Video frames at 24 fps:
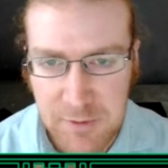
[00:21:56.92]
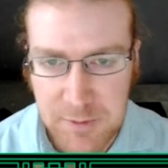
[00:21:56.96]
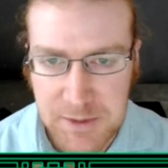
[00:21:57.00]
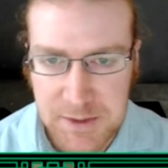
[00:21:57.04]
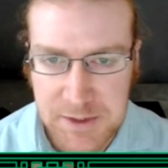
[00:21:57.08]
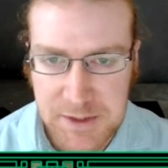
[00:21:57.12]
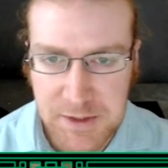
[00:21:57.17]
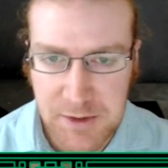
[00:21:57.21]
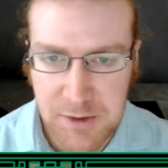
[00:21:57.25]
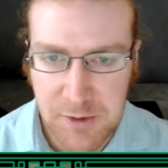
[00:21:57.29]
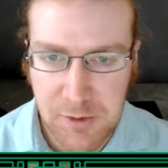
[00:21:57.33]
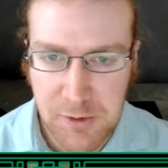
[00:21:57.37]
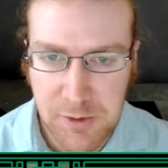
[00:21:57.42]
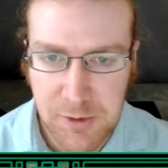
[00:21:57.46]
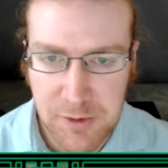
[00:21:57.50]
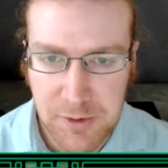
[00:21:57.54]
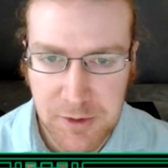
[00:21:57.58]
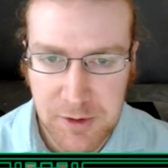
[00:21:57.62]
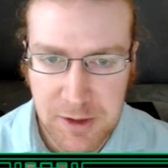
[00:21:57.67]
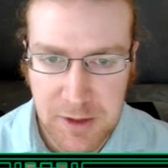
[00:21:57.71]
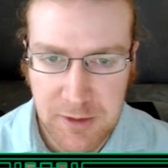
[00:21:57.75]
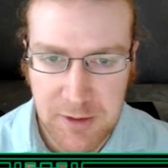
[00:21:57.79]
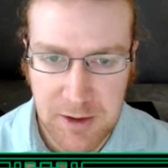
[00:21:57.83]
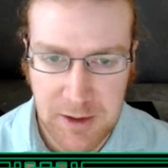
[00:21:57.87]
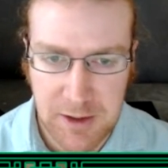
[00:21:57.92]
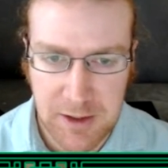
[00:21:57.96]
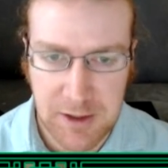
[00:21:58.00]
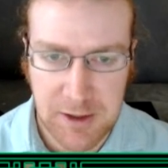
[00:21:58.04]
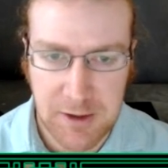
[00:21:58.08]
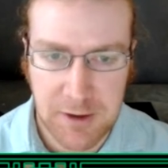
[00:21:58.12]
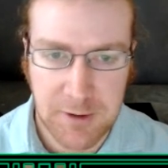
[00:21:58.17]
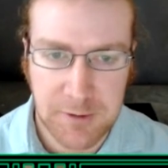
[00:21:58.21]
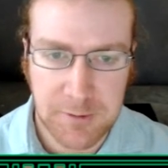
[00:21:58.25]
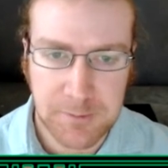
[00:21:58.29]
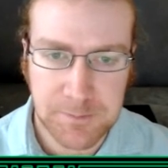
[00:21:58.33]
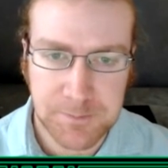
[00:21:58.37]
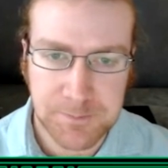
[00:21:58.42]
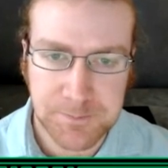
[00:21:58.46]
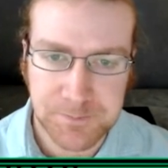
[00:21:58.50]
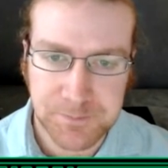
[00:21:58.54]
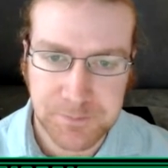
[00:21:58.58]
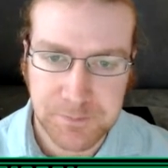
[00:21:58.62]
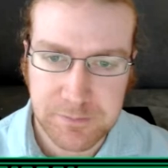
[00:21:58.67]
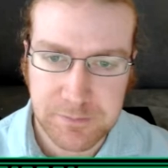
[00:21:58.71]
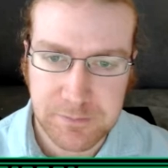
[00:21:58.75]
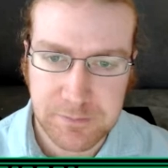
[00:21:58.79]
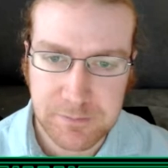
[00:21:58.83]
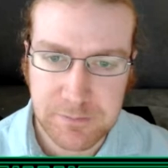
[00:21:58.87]
him this whole thing right here,
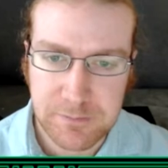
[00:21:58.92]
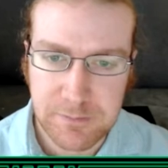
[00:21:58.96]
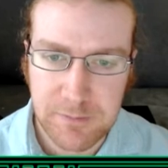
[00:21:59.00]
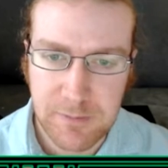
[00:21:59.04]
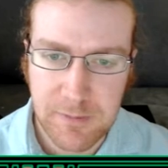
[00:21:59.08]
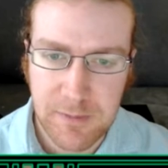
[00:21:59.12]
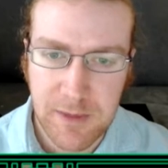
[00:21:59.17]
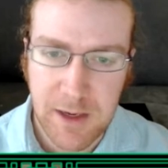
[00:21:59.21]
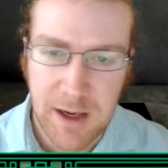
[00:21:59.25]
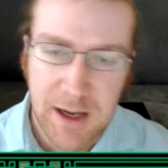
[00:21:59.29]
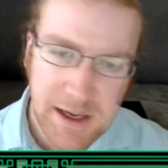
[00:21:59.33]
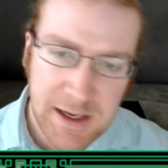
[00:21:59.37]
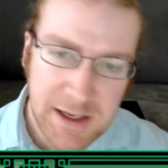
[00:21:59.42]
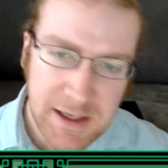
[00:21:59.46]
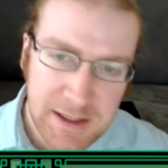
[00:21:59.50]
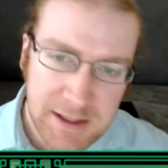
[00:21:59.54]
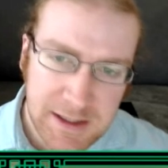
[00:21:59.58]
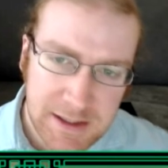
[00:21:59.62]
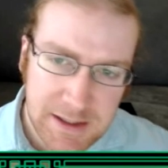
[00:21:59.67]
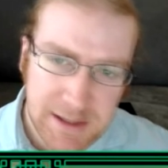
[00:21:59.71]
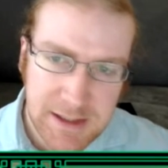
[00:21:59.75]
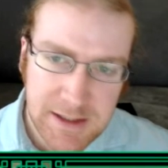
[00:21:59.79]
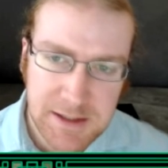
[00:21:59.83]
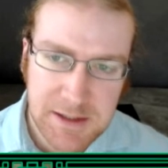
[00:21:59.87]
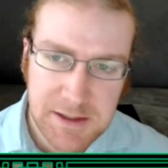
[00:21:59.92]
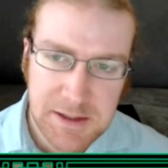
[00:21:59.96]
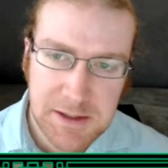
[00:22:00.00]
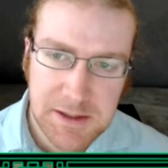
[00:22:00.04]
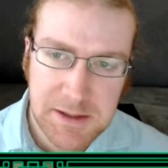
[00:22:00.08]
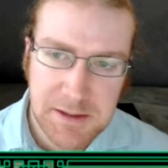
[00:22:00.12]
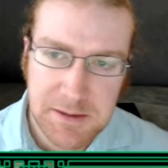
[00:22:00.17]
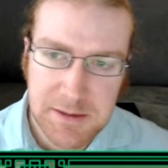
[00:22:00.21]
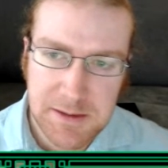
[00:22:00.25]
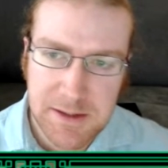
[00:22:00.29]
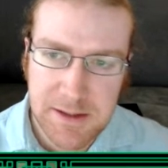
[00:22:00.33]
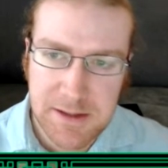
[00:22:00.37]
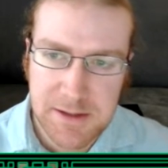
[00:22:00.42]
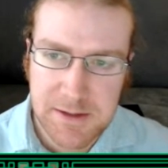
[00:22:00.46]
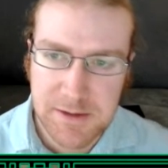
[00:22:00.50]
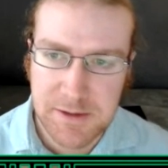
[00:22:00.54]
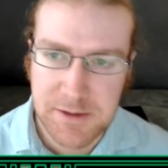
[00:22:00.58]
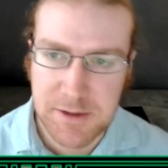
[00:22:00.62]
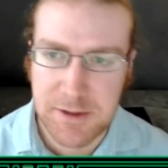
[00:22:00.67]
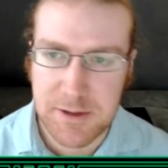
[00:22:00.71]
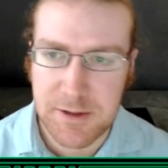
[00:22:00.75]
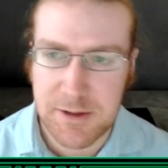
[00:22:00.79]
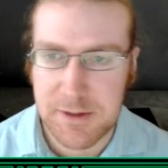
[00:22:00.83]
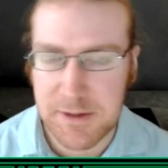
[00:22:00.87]
I'm not so
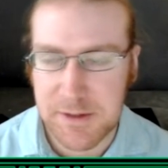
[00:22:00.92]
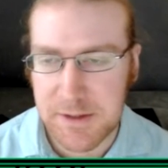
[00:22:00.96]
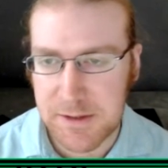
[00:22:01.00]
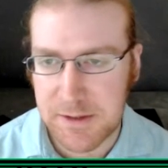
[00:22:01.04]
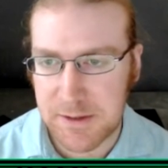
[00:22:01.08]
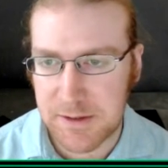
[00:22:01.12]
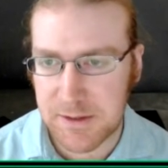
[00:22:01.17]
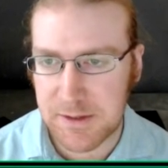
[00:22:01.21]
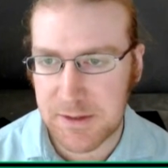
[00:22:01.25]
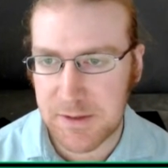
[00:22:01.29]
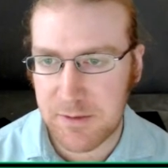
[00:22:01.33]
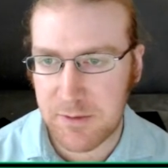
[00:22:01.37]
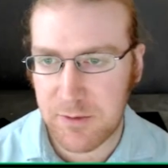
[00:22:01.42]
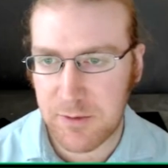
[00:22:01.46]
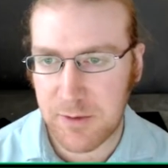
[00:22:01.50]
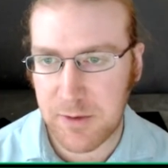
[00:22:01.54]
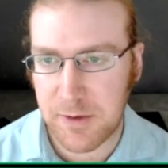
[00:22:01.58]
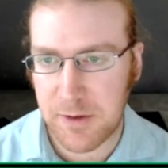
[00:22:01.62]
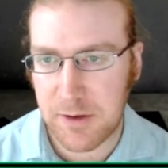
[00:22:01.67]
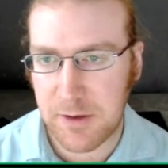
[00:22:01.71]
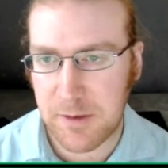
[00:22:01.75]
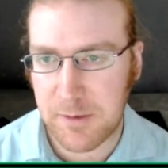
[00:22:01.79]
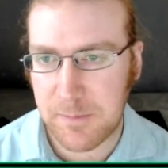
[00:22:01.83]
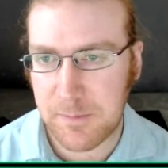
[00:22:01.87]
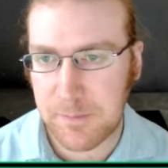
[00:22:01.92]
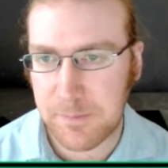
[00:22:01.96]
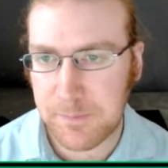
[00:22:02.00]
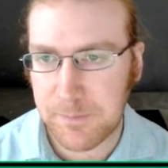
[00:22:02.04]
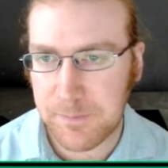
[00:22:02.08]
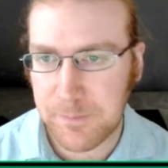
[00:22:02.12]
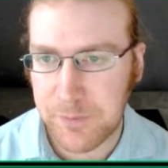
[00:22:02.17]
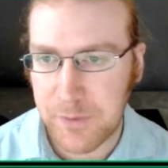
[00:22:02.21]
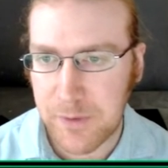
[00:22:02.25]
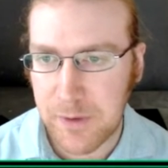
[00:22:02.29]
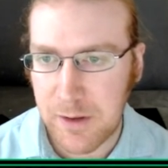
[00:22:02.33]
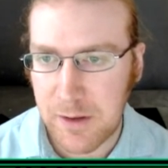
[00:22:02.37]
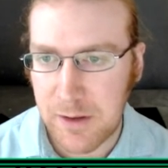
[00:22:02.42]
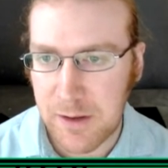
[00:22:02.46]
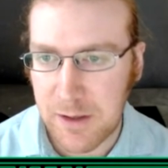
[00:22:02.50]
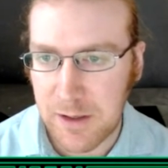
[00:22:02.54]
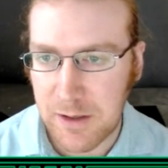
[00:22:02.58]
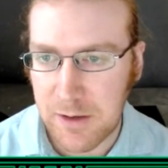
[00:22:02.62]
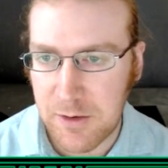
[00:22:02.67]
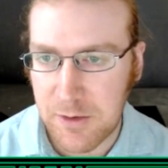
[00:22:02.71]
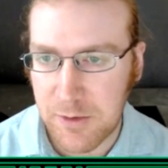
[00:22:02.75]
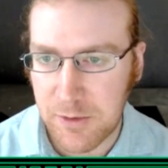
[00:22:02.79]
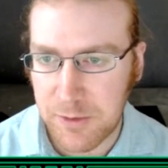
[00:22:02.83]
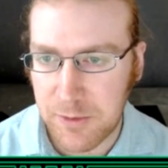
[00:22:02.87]
sure it's over with yet. Got
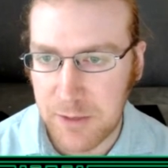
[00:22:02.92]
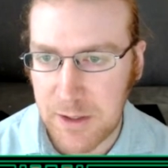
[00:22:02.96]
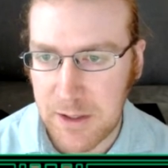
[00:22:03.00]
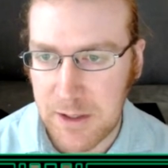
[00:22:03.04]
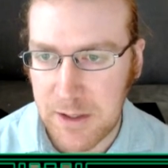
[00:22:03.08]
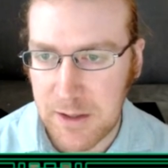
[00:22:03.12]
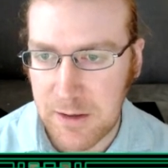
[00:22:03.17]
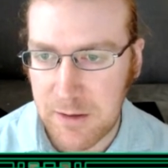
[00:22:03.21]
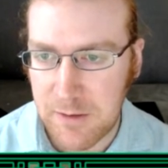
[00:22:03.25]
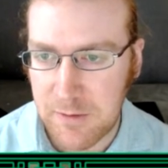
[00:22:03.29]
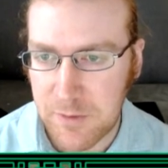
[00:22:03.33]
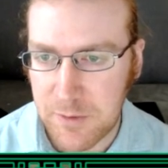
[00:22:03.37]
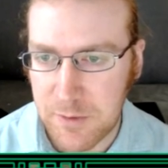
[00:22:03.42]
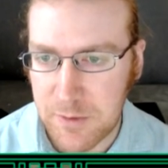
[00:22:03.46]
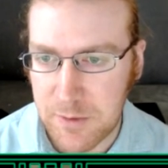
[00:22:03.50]
a coal thread here, of